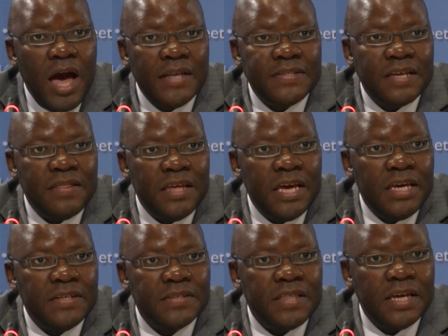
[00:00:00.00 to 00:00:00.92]
answer
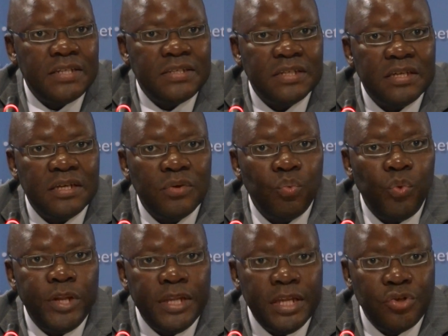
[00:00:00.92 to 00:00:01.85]
there is that
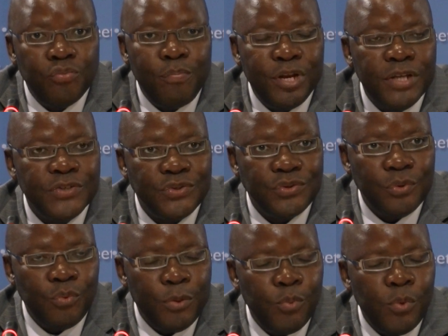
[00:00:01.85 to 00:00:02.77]
we need
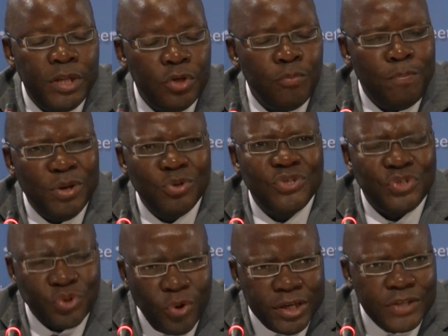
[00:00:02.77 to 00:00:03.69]
to build
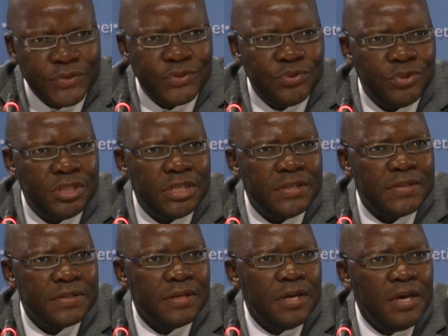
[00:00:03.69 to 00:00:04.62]
strong
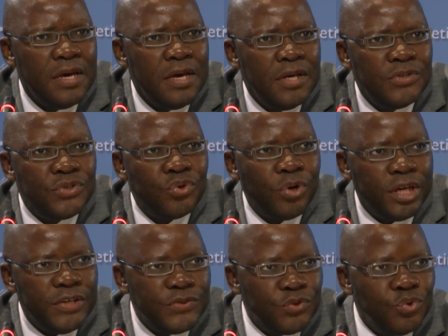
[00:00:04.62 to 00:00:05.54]
institutions
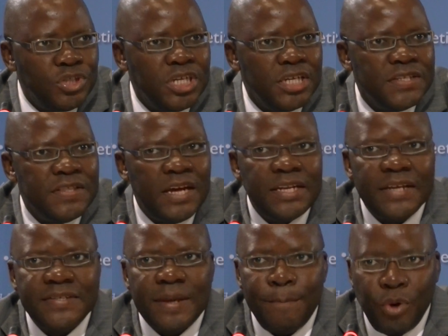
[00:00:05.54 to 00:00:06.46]
that are
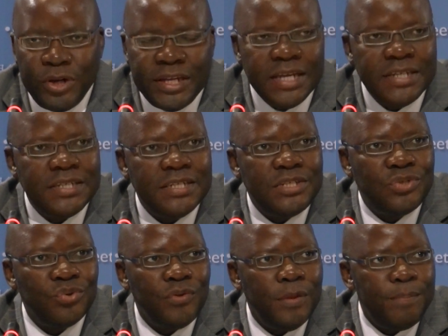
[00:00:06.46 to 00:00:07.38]
subordinated
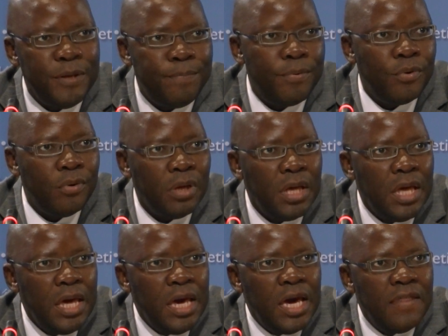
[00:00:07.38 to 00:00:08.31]
to the people,
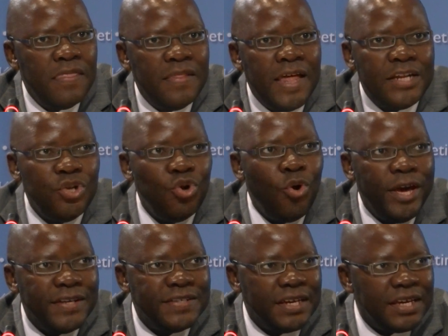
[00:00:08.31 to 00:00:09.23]
and that no
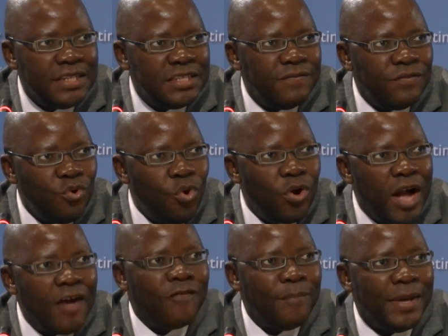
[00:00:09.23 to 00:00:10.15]
executive, no
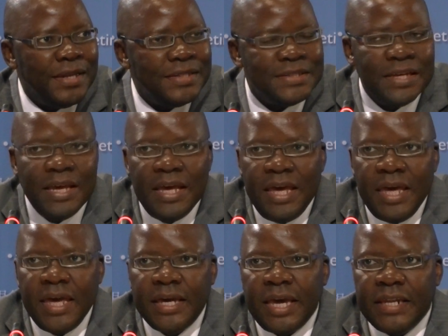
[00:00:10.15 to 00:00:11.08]
government
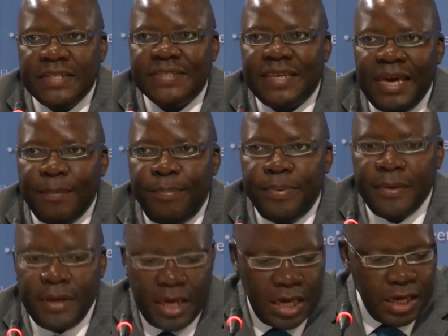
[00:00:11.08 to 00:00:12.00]
can escape
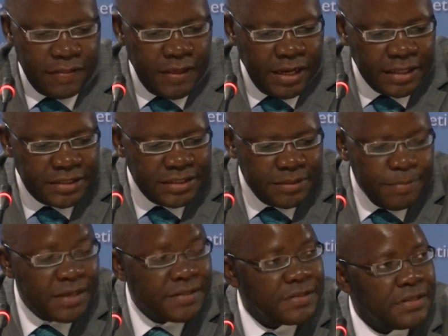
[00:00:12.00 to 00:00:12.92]
the
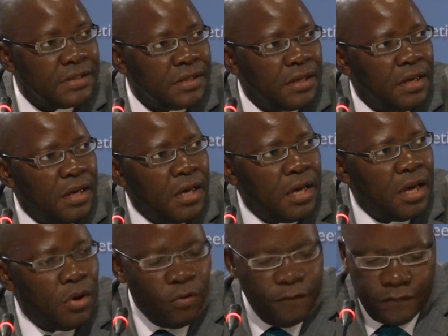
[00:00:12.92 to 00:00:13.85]
legitimacy
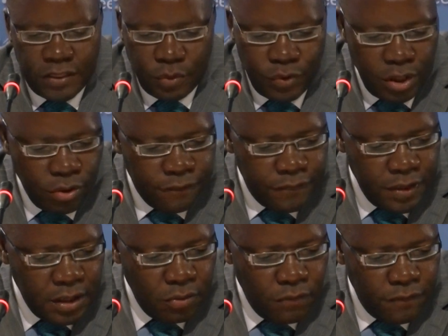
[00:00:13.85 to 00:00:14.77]
of the will of
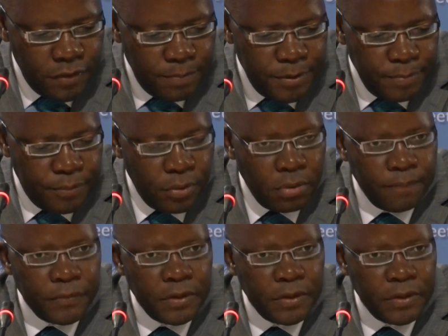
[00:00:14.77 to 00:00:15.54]
the people.